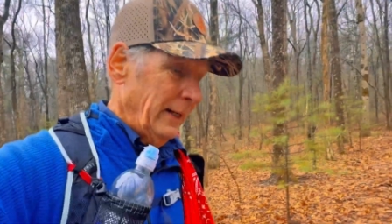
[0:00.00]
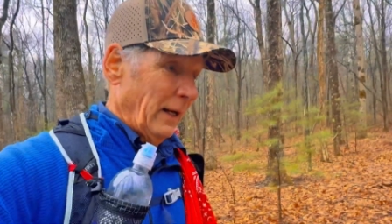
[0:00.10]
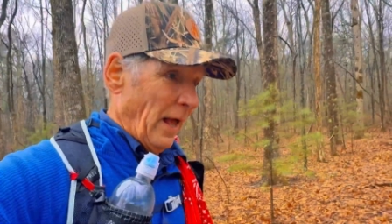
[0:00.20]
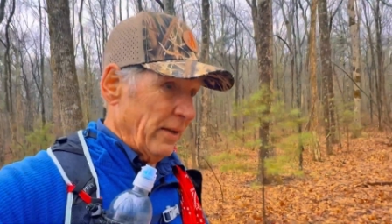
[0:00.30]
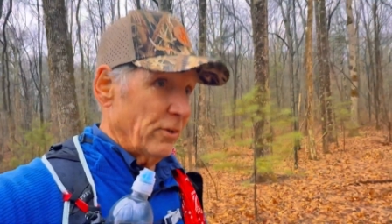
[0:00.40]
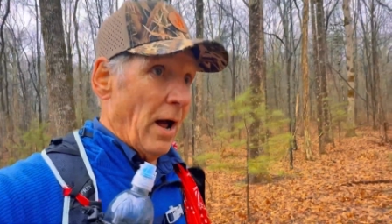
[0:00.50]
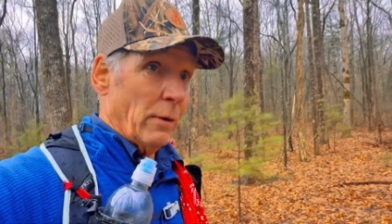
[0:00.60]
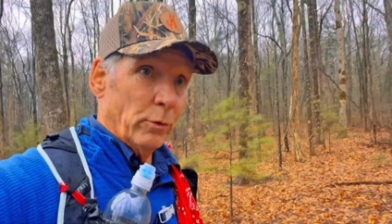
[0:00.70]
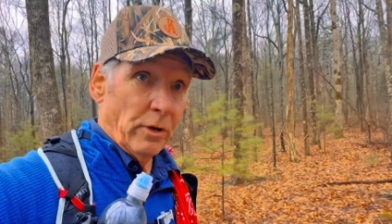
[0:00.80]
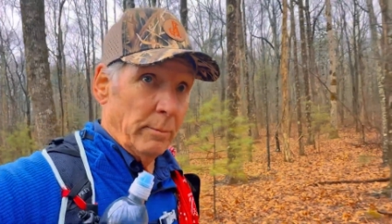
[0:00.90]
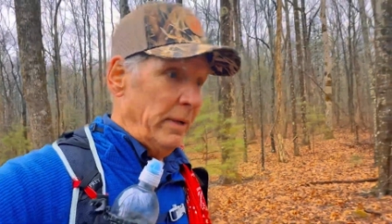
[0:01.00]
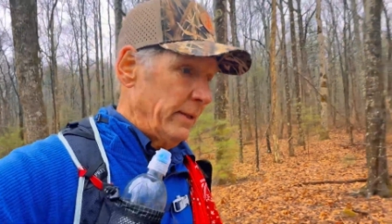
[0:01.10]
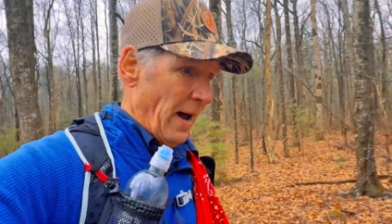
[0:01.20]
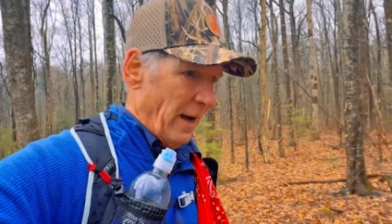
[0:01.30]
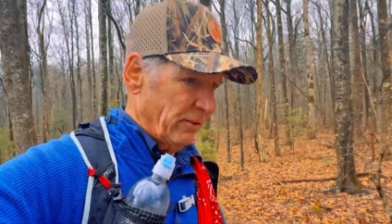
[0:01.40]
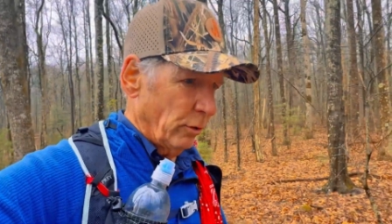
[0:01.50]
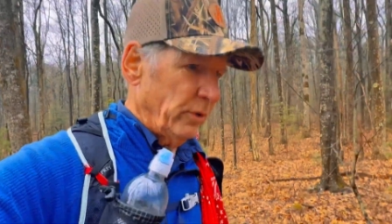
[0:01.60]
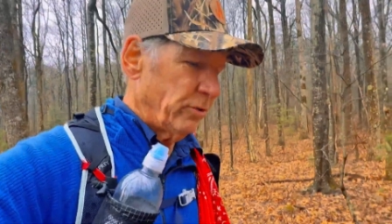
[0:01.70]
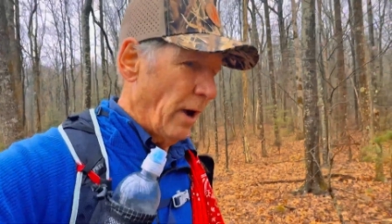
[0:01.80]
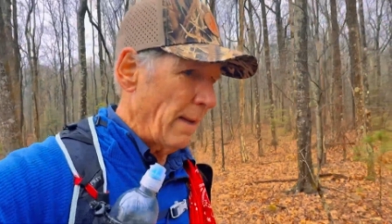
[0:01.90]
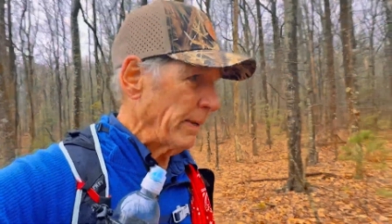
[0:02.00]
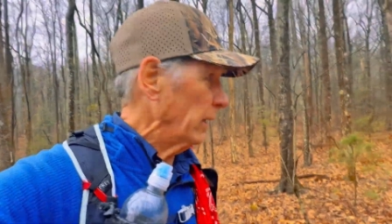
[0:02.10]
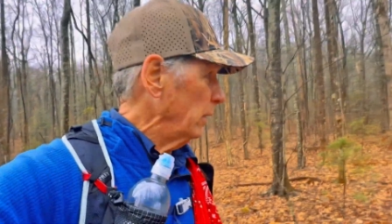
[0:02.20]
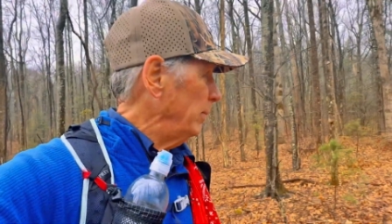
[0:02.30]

last night was at midnight, so it's dropping a little